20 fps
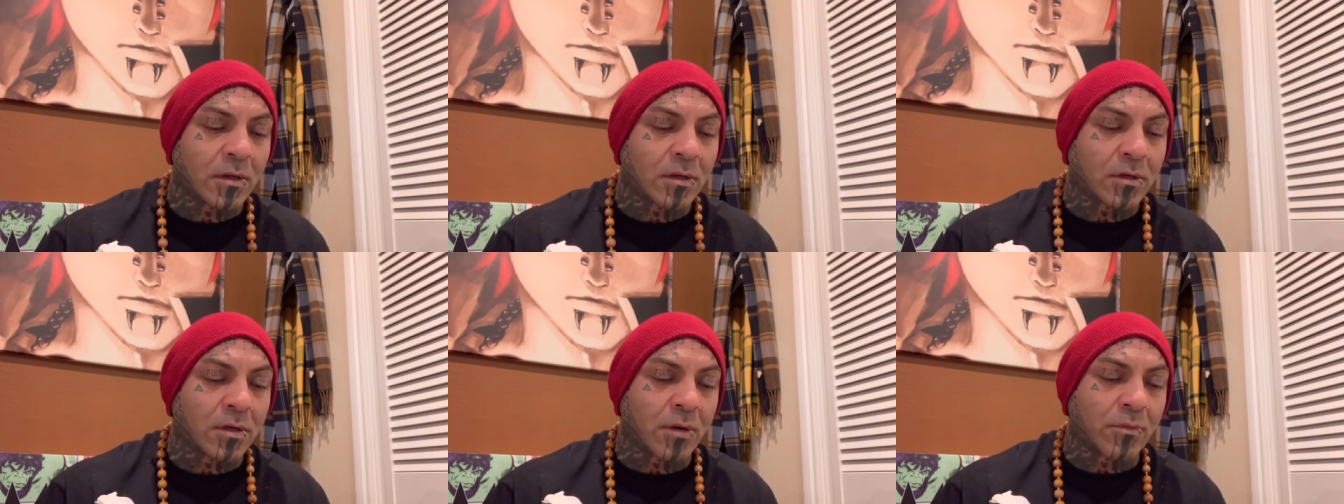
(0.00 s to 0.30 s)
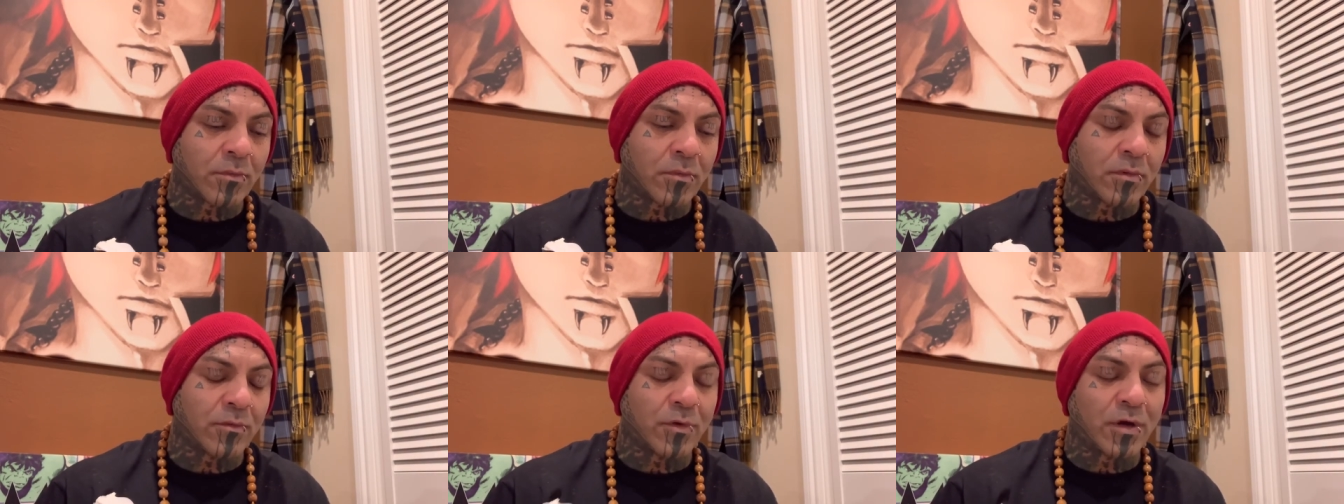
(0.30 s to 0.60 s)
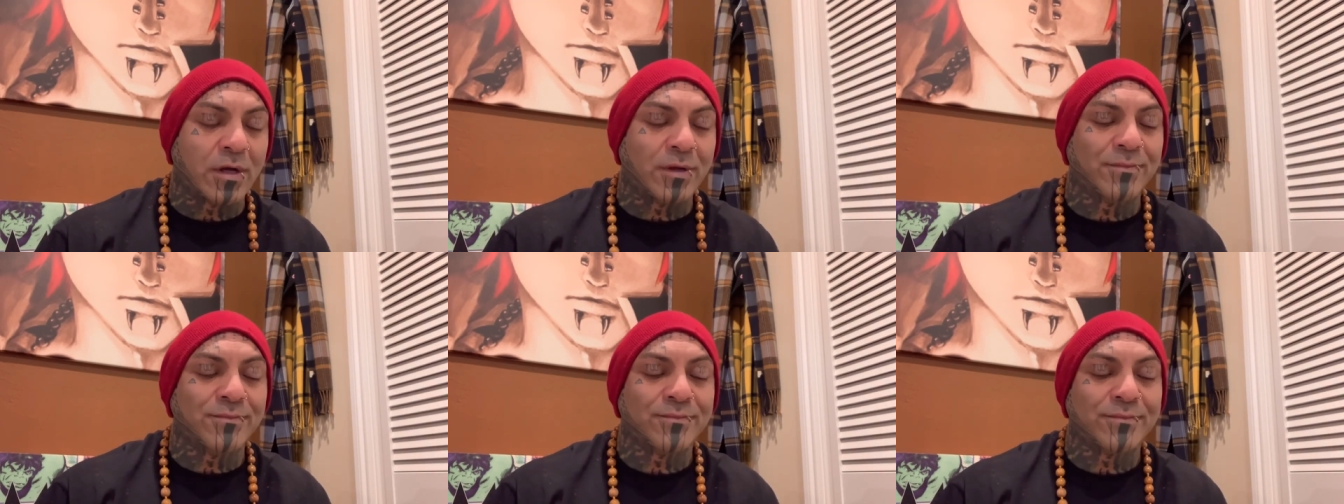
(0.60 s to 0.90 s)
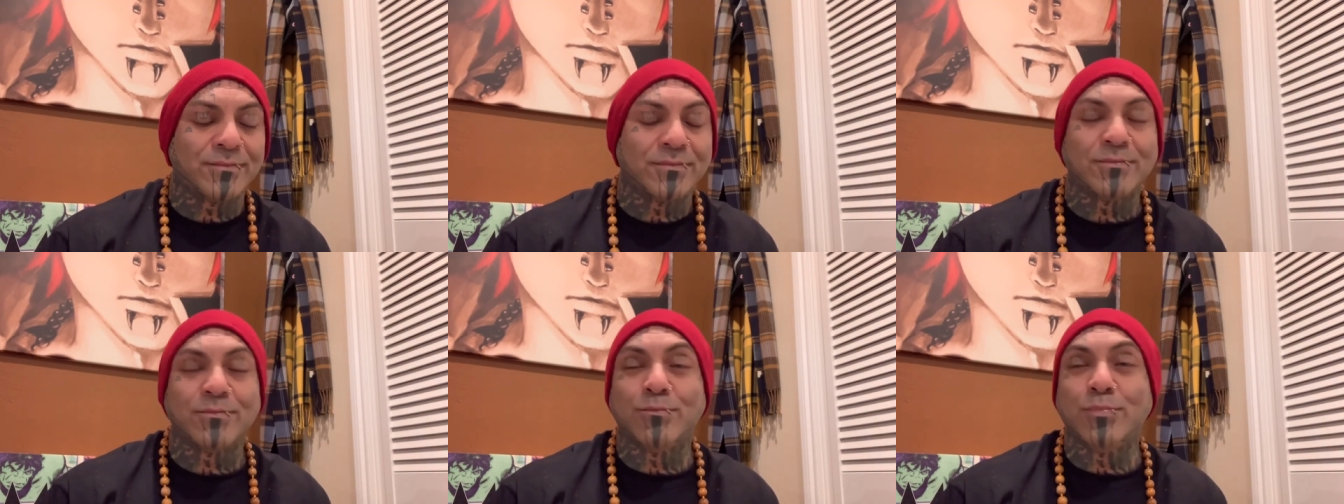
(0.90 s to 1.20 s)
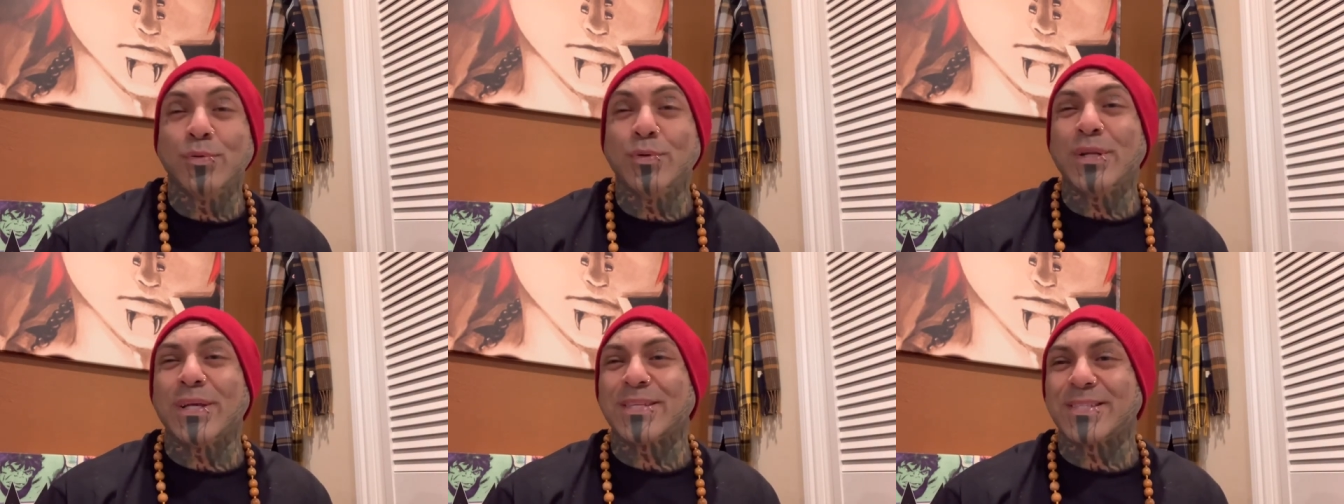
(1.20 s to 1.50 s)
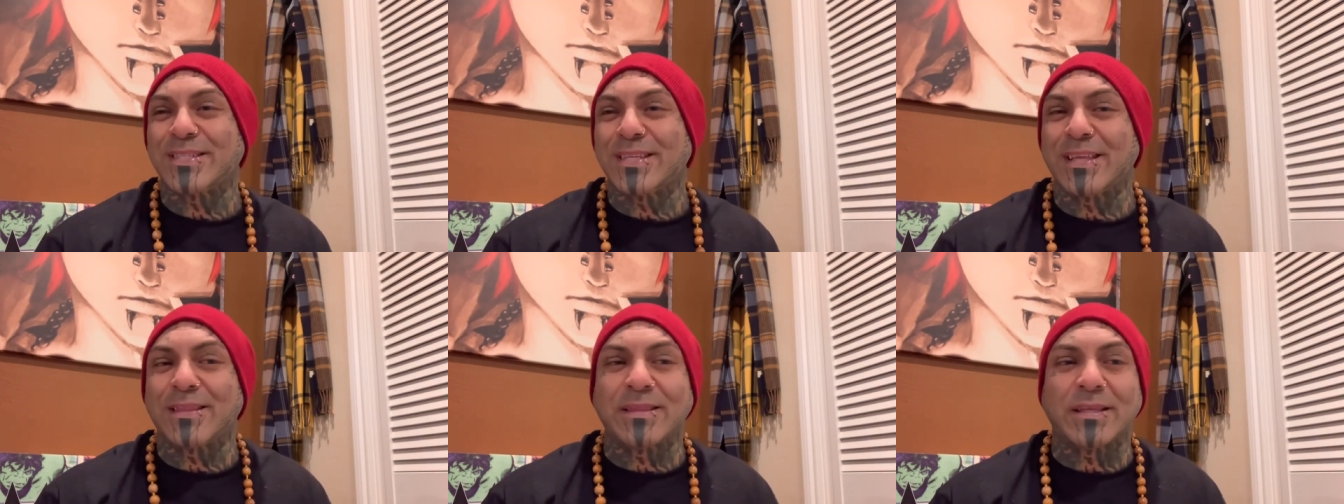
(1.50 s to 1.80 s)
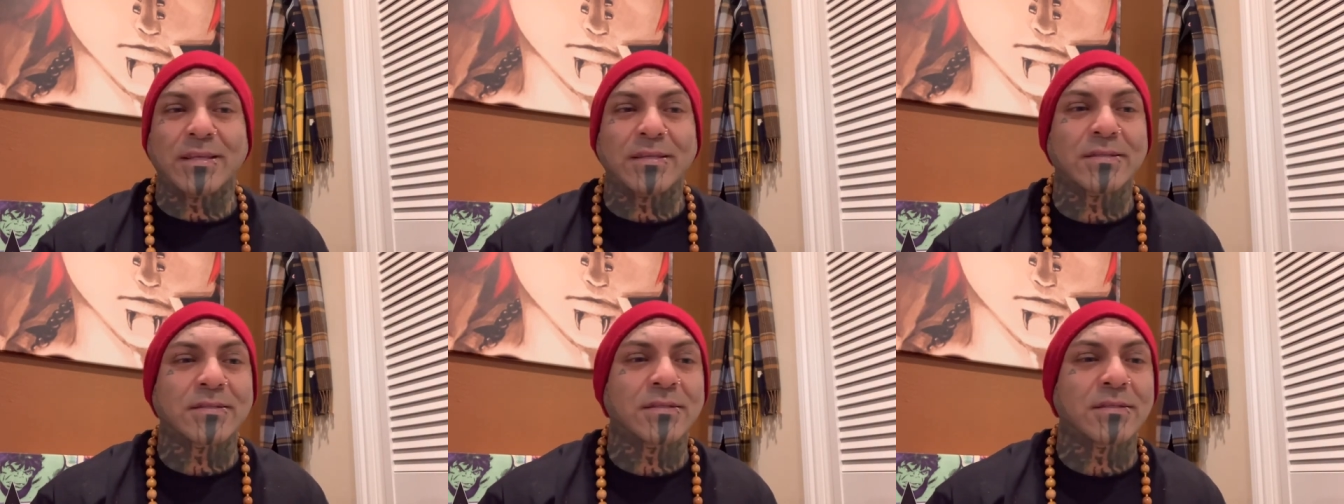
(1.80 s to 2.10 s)
Num- well, Buddha said
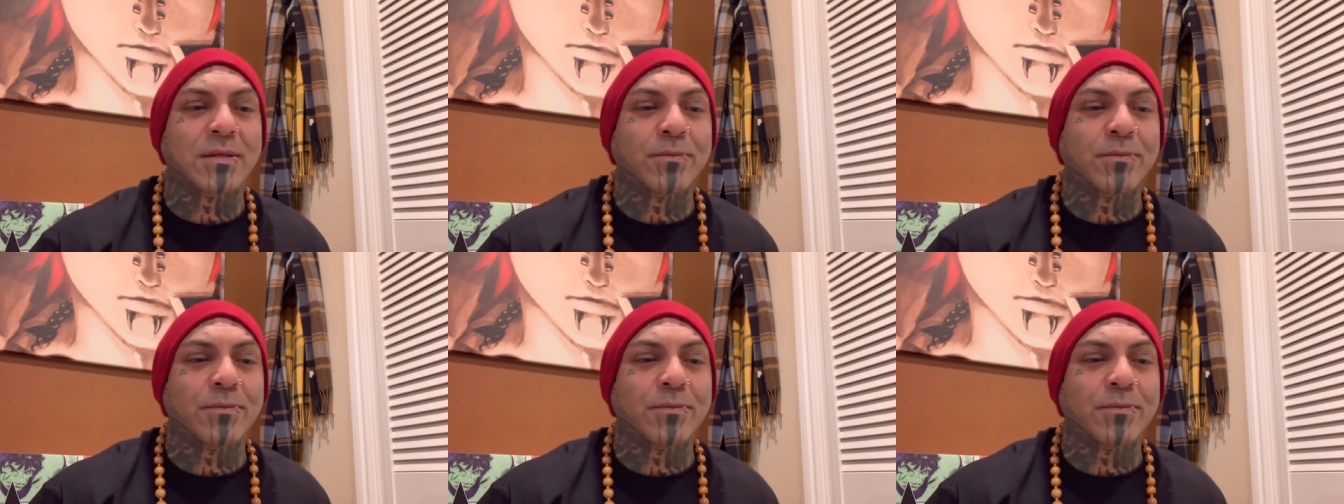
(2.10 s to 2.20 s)
this.